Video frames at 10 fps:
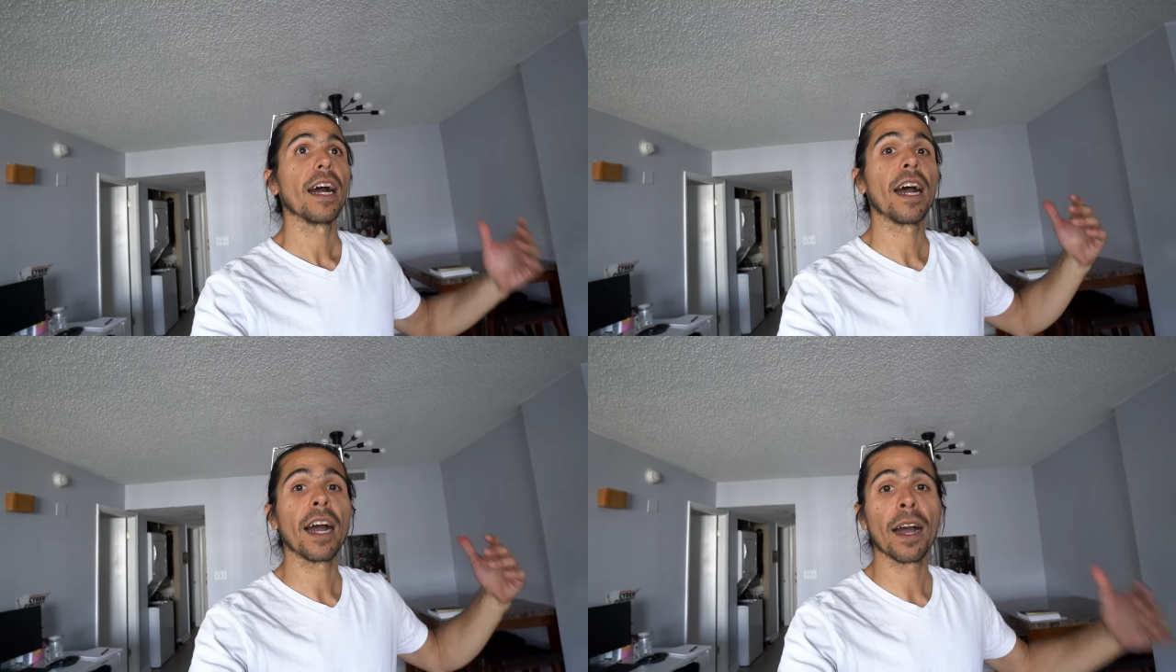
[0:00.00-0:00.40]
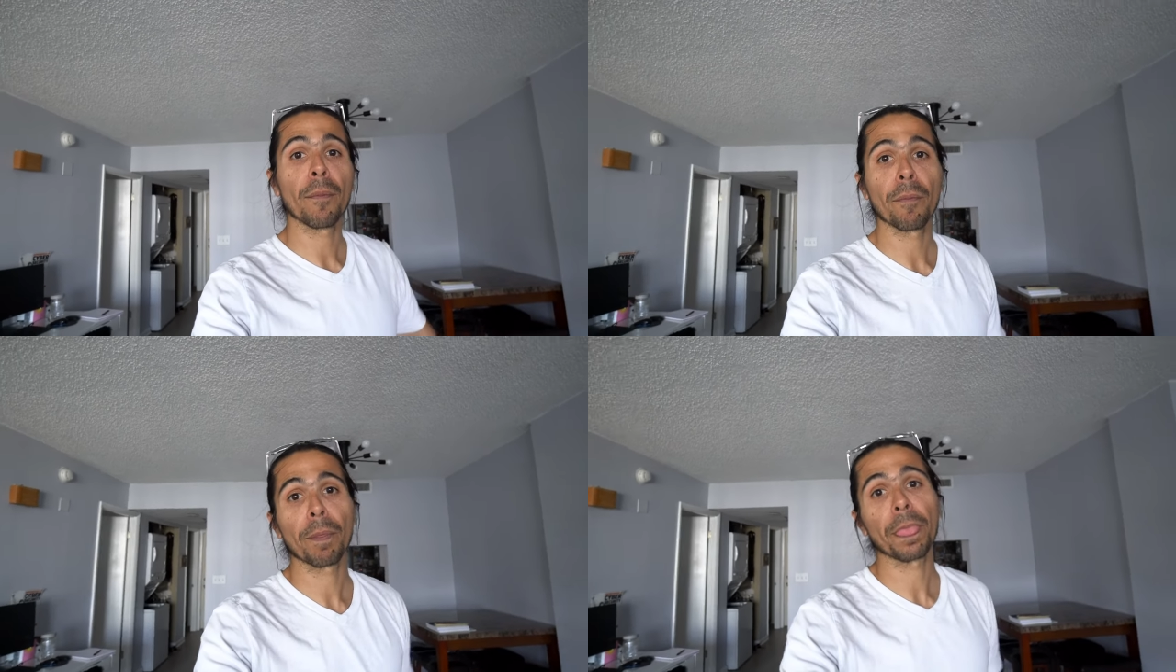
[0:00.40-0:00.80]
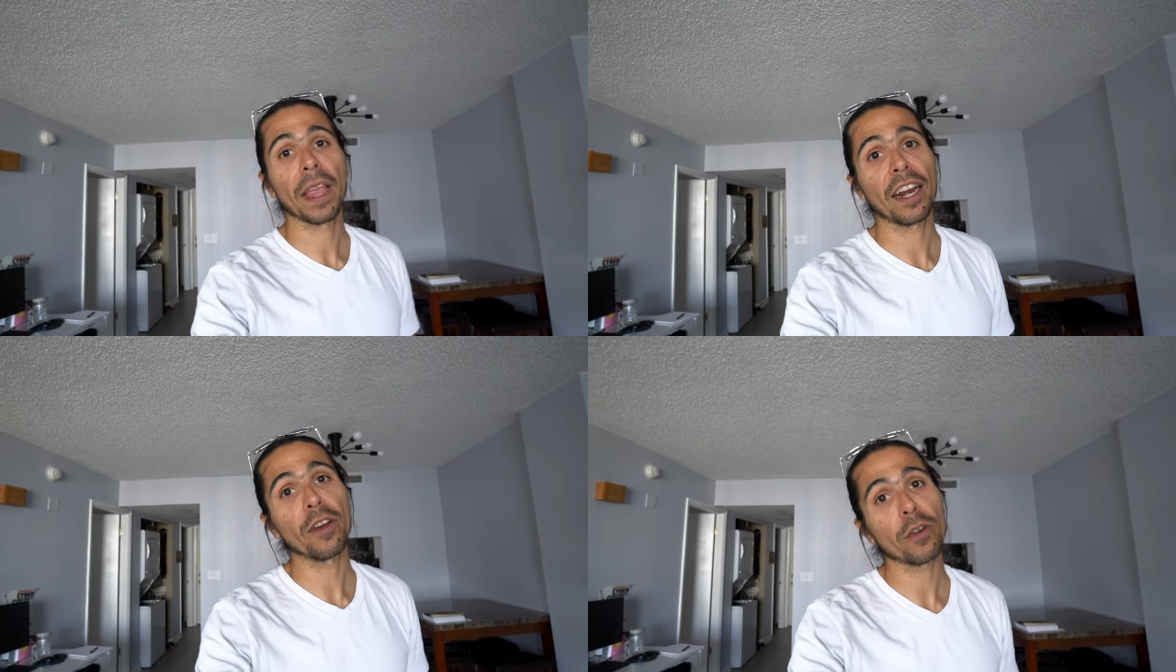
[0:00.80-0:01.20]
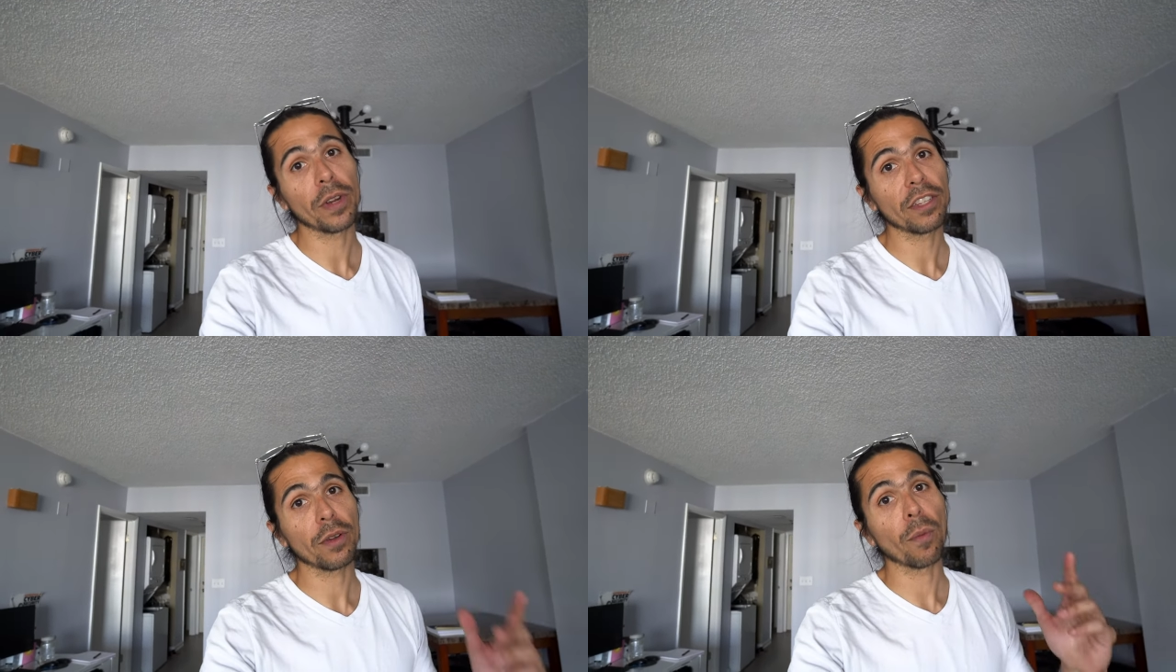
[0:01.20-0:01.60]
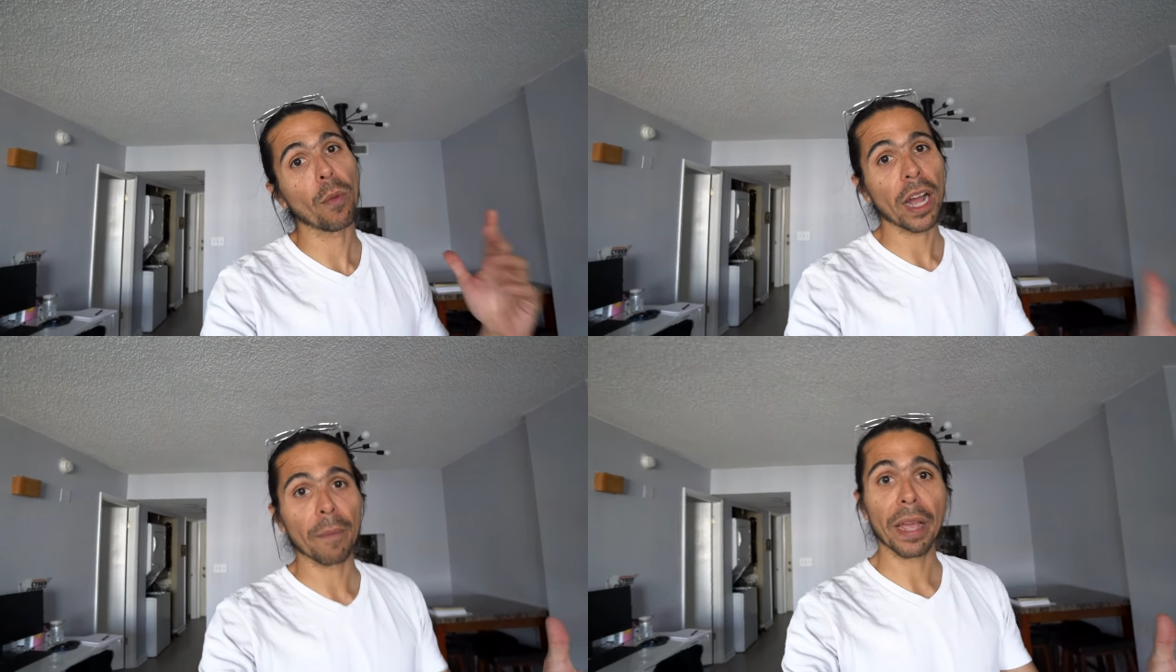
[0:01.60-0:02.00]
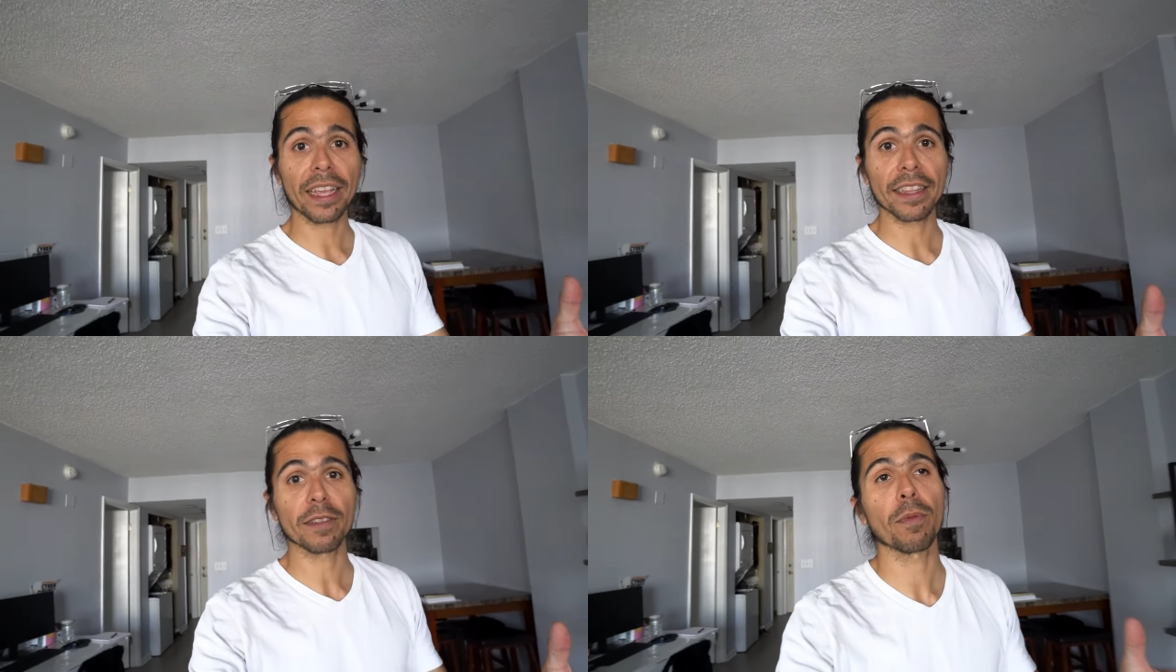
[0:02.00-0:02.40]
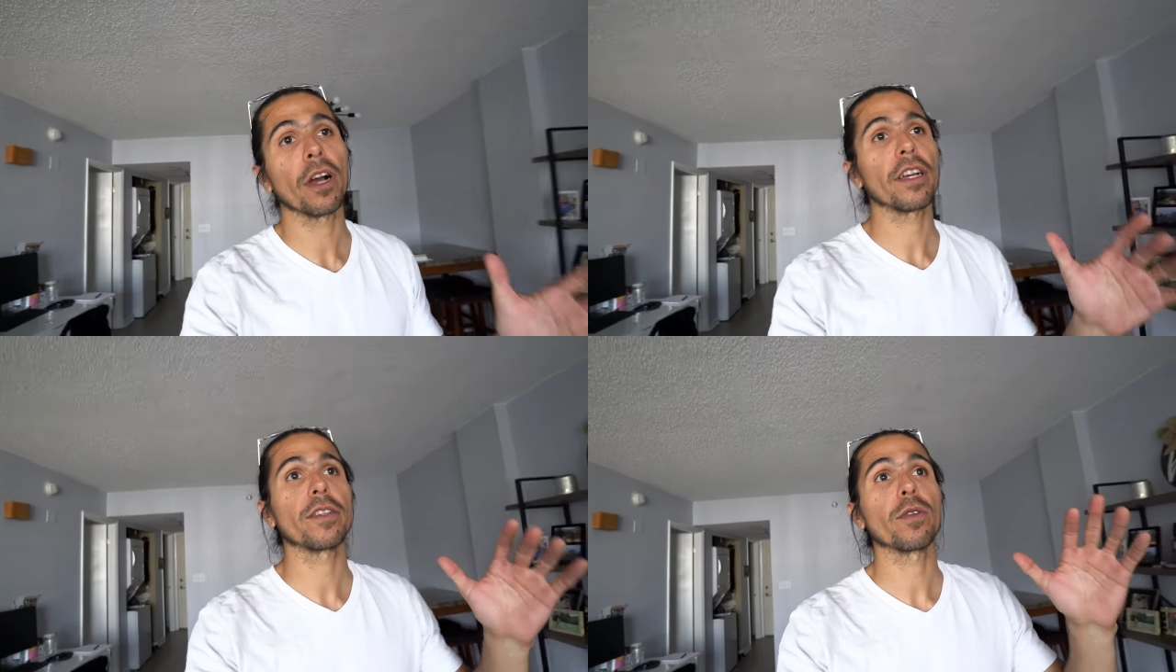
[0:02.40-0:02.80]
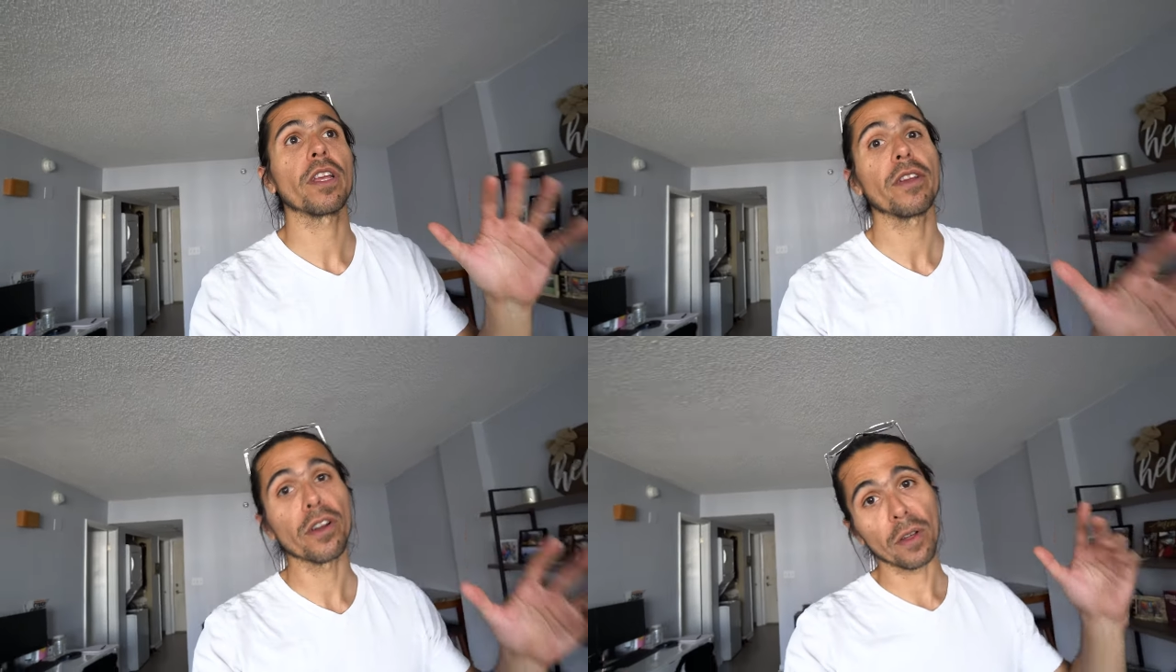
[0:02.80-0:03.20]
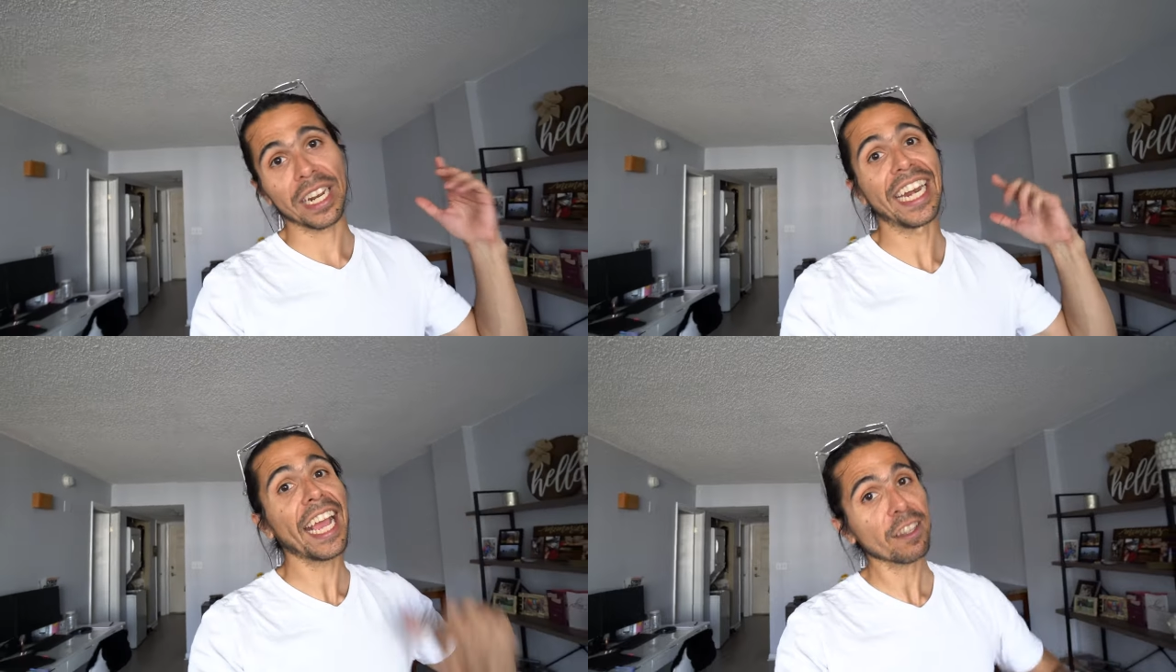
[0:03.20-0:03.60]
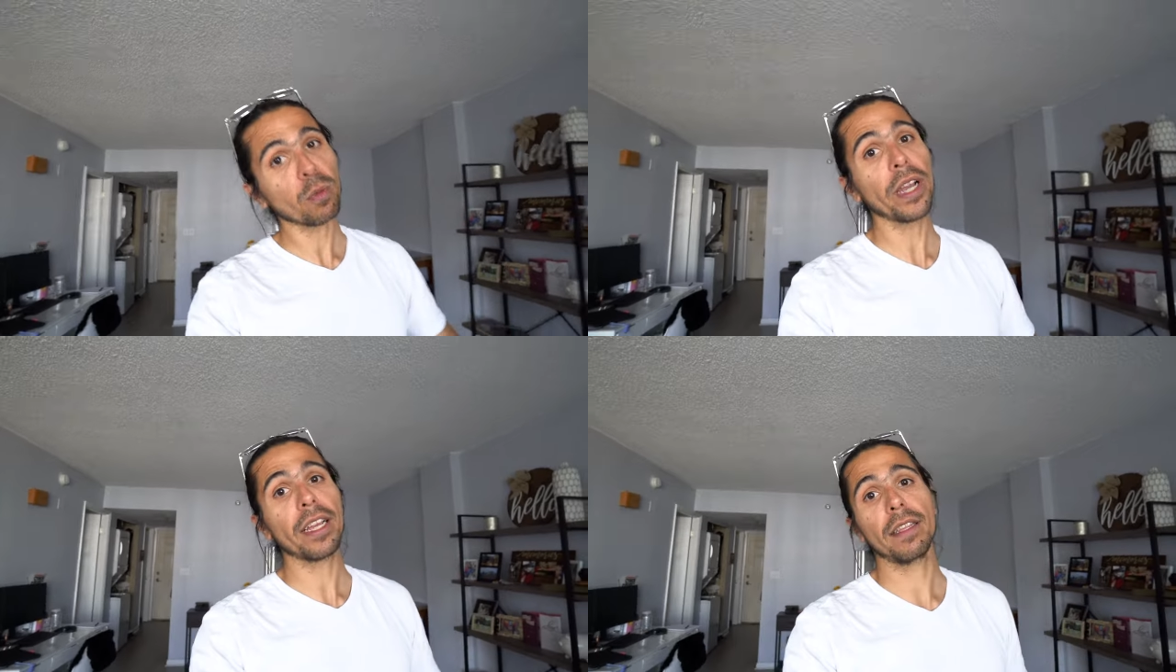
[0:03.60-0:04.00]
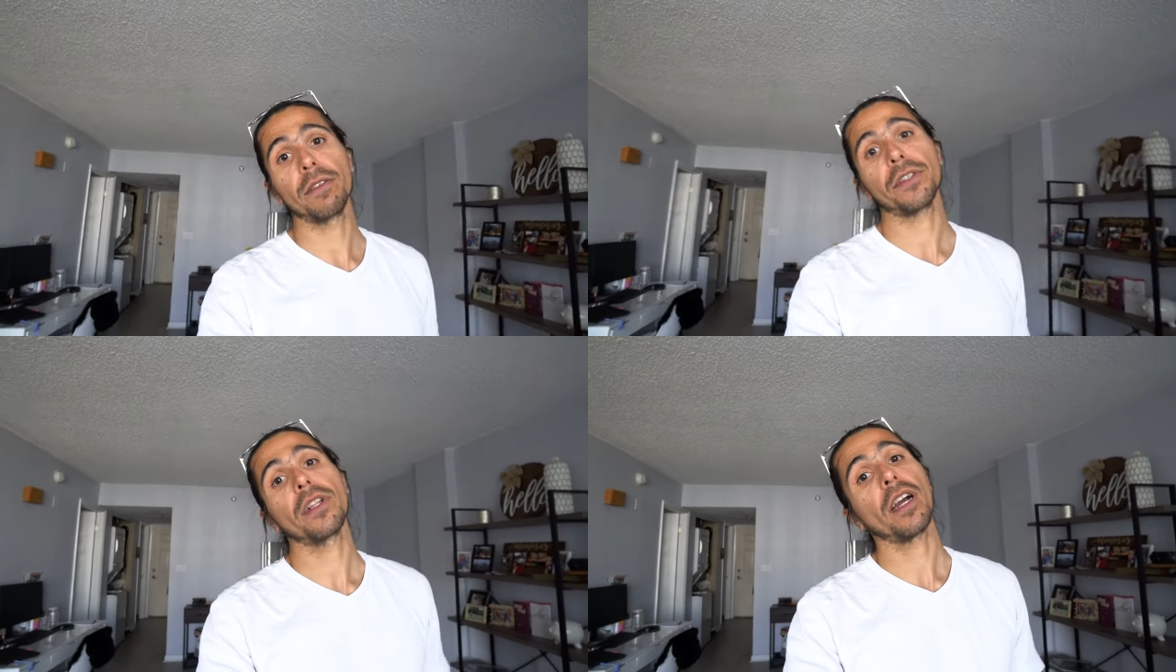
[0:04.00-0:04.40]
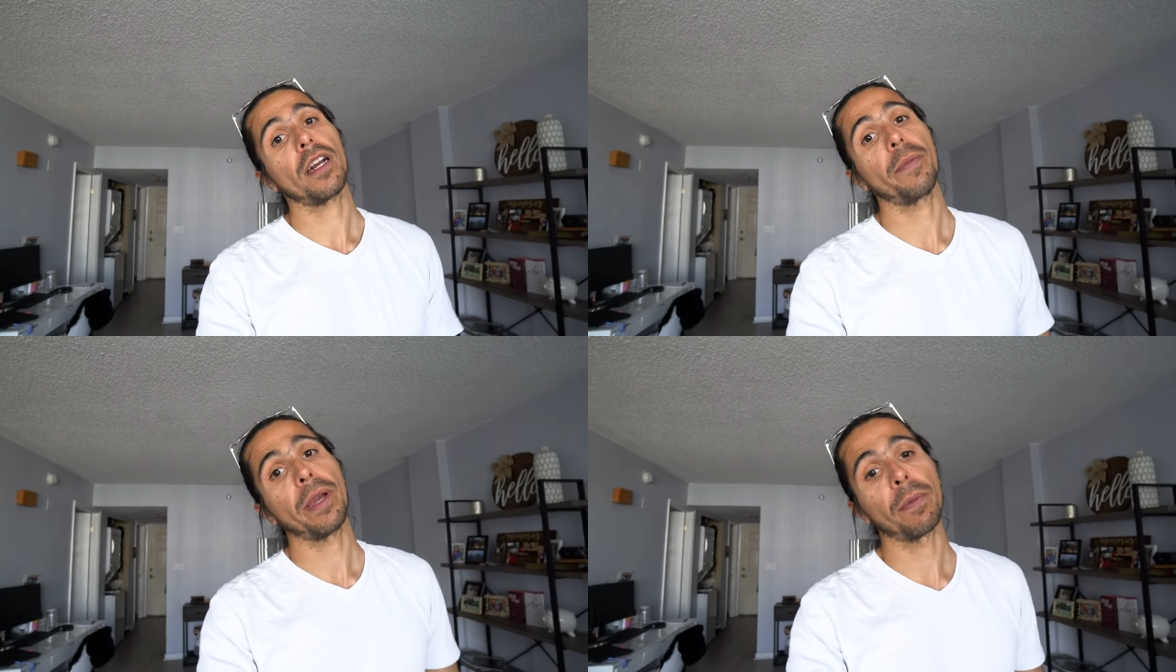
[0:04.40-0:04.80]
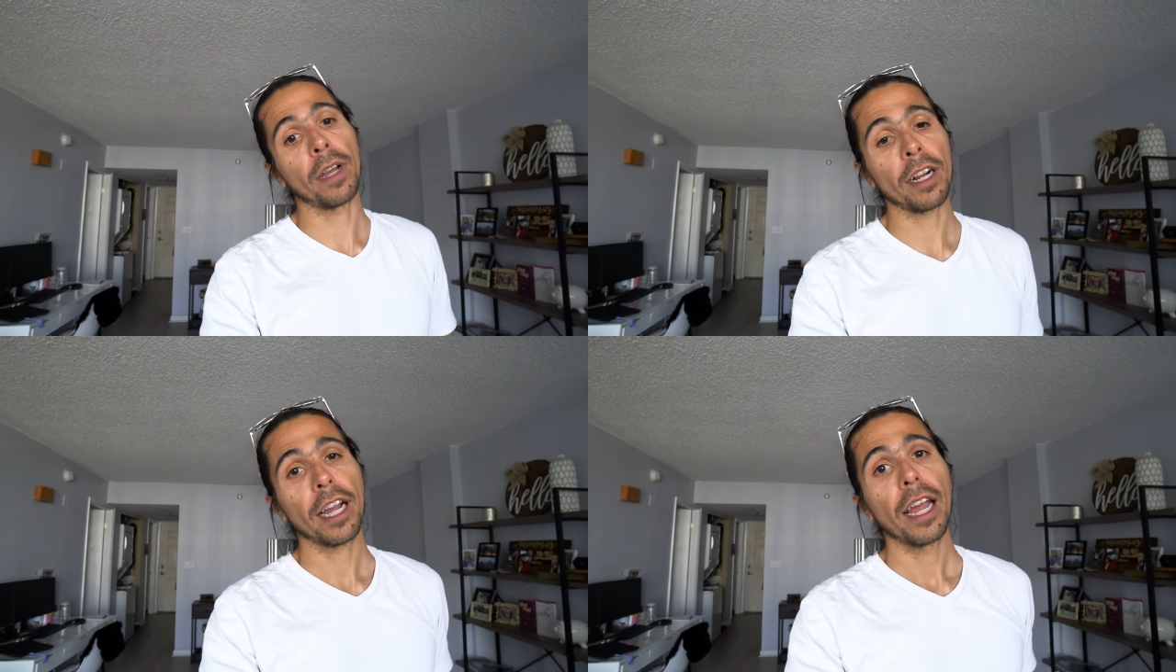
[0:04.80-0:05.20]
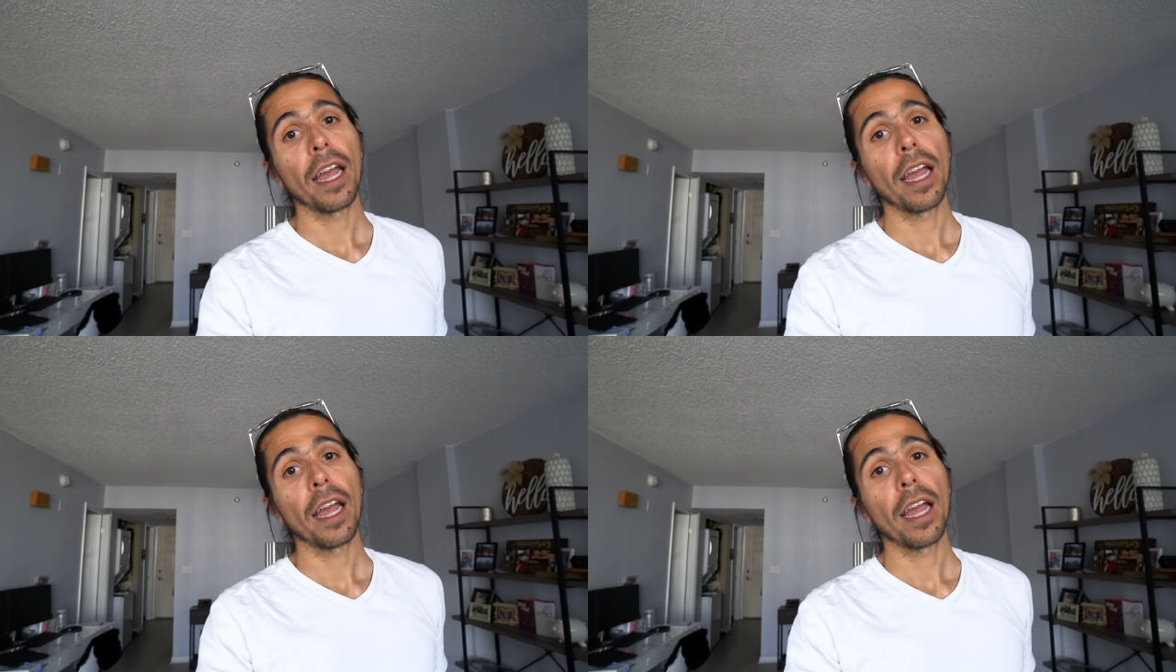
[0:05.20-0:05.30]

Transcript: Another reason why I'm making this vlog is to let you know that next week there's not gonna be a vlog.